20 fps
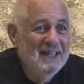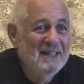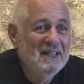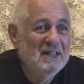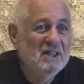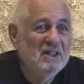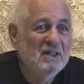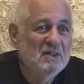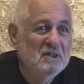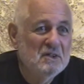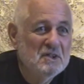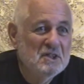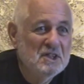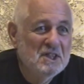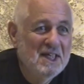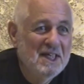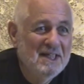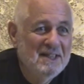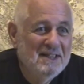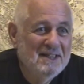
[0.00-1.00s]
and that
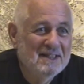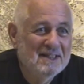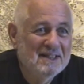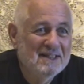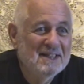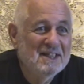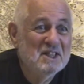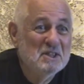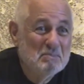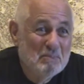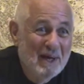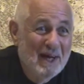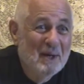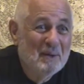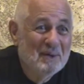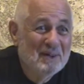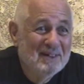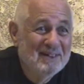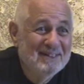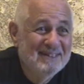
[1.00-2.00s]
understanding is
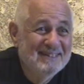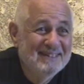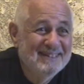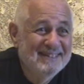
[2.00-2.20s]
power.